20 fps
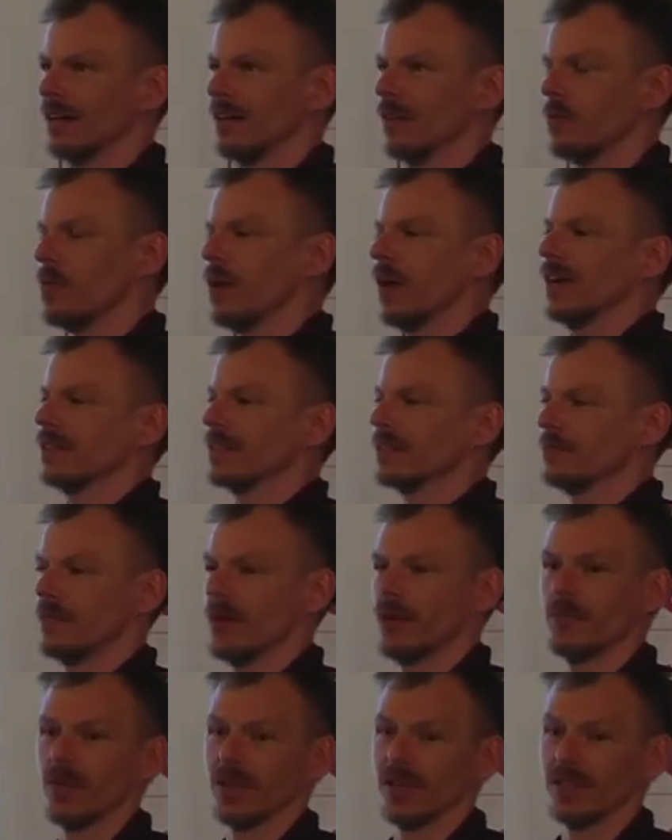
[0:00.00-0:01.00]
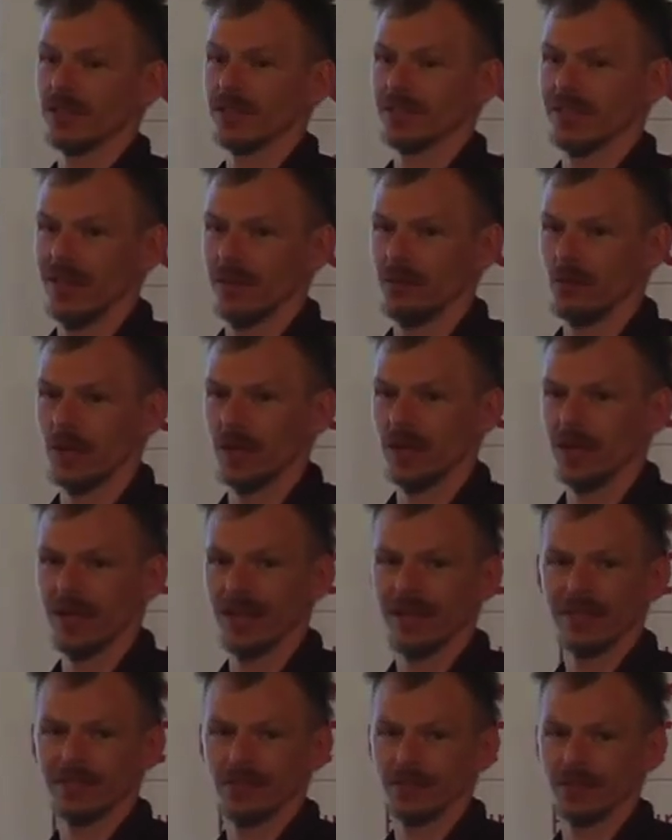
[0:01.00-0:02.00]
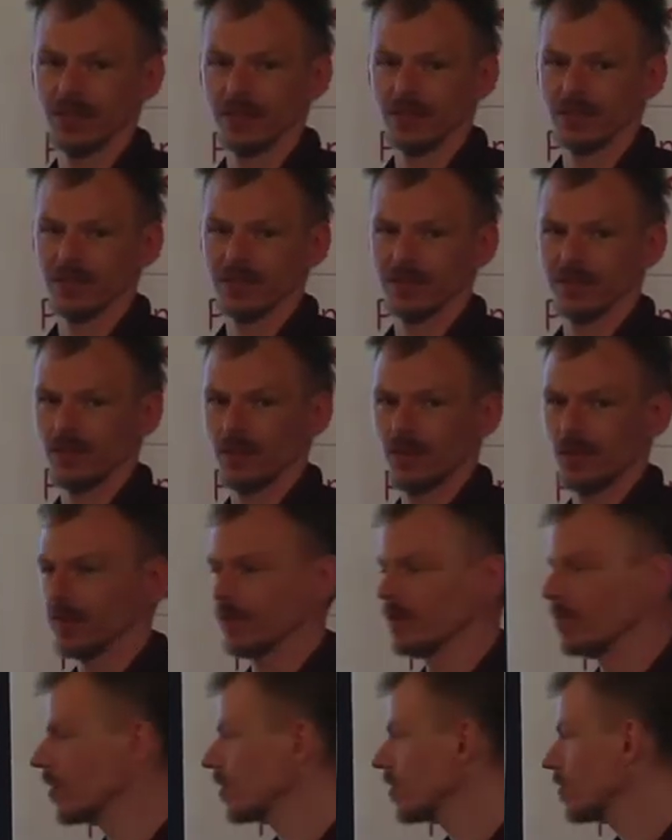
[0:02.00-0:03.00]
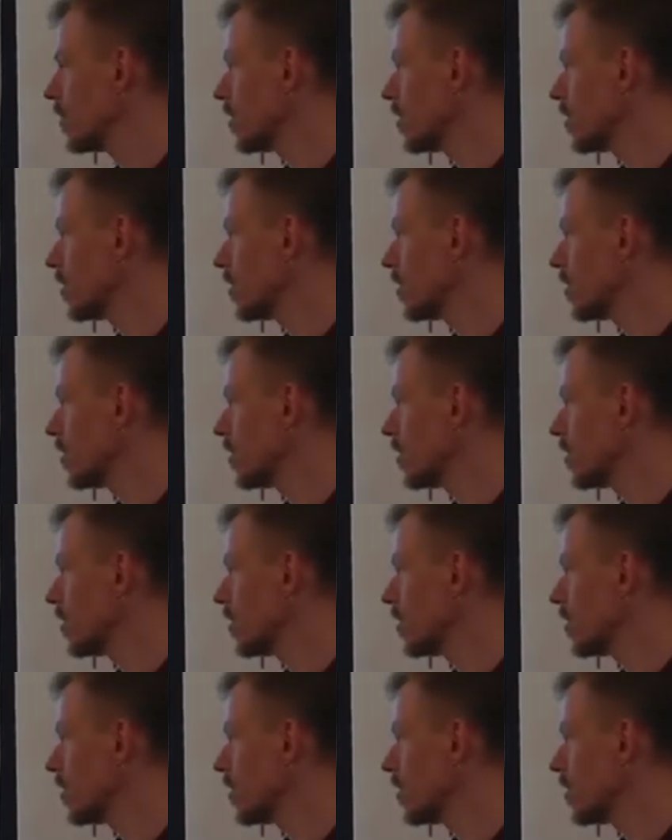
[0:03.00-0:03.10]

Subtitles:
waste memory in the same way as with the 64-bit virtual